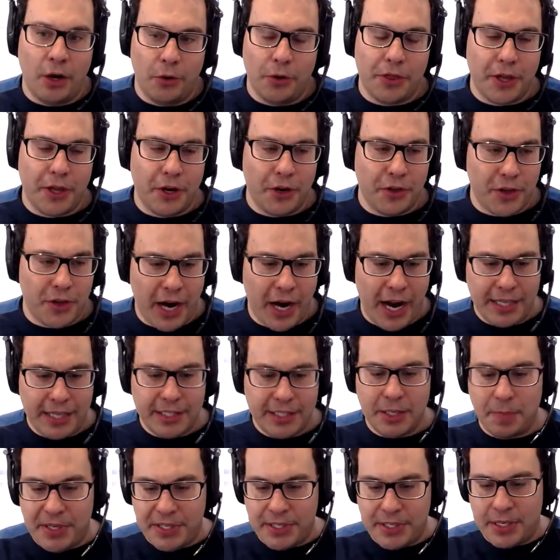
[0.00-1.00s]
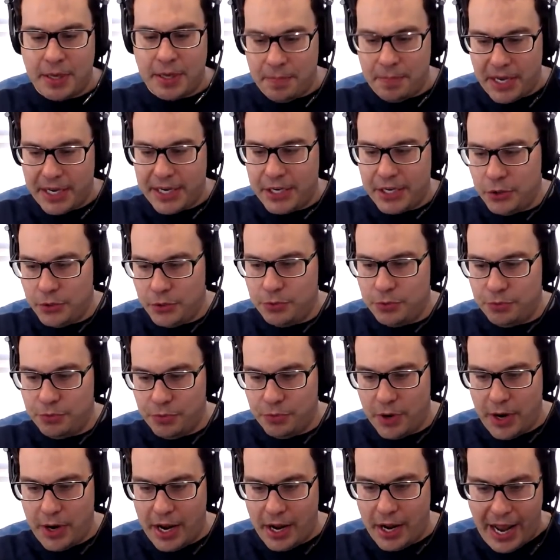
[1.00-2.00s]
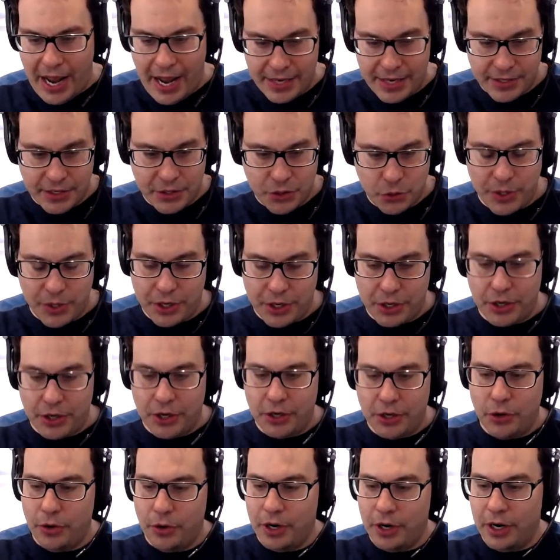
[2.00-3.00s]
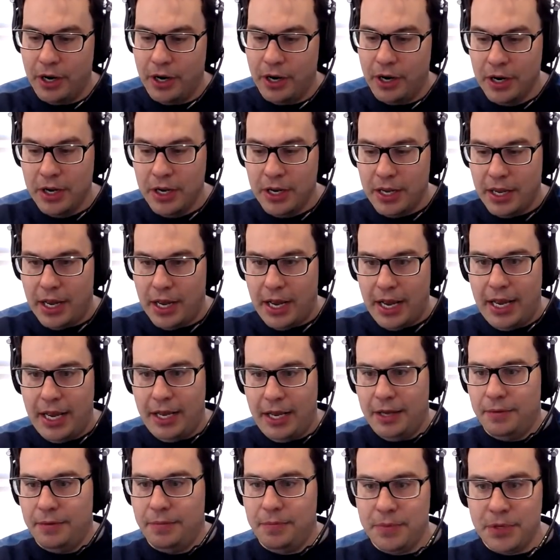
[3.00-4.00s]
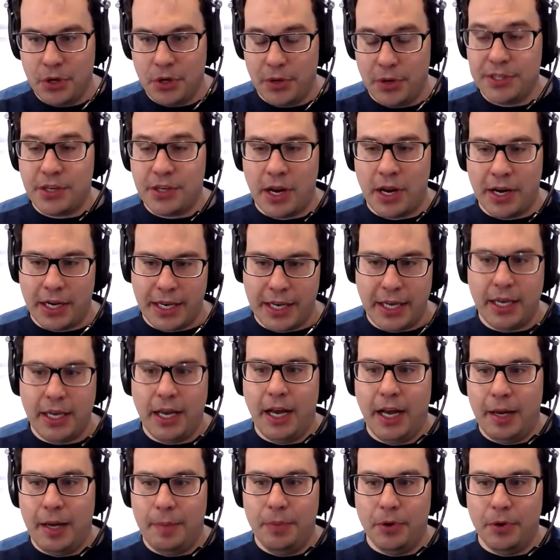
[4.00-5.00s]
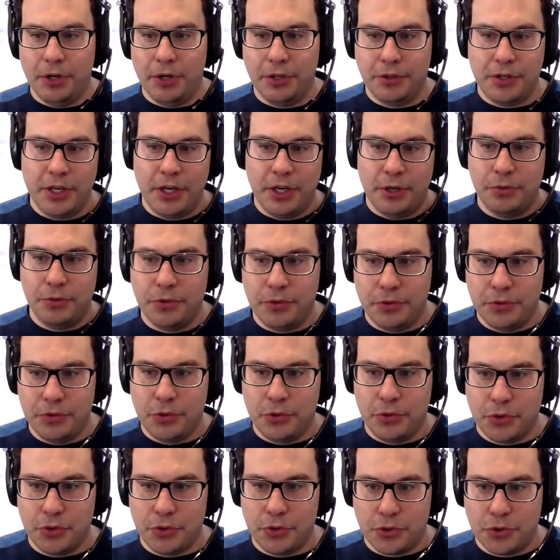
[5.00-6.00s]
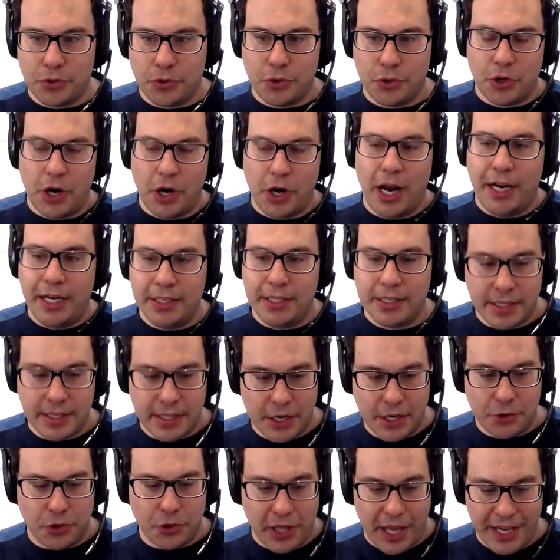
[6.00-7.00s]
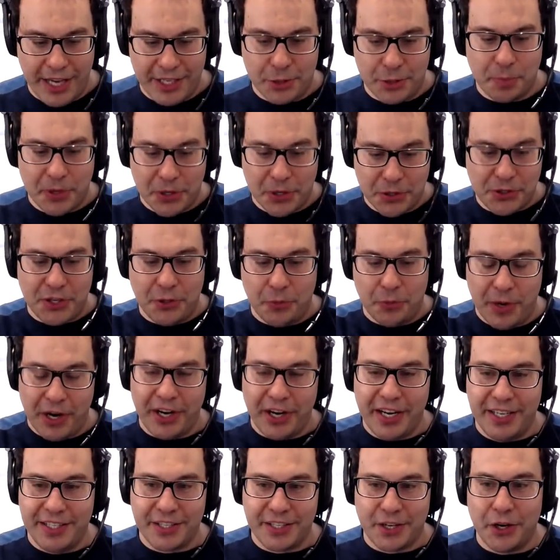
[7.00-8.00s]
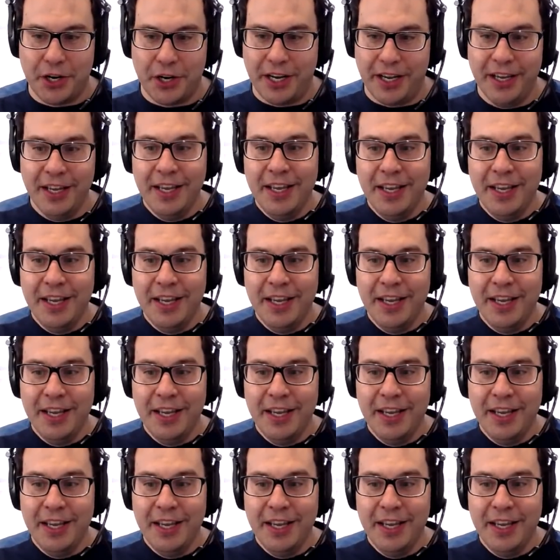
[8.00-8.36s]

There has to be somebody who has a Twitter or is on a GitHub, or Tron is a centralized person where he's going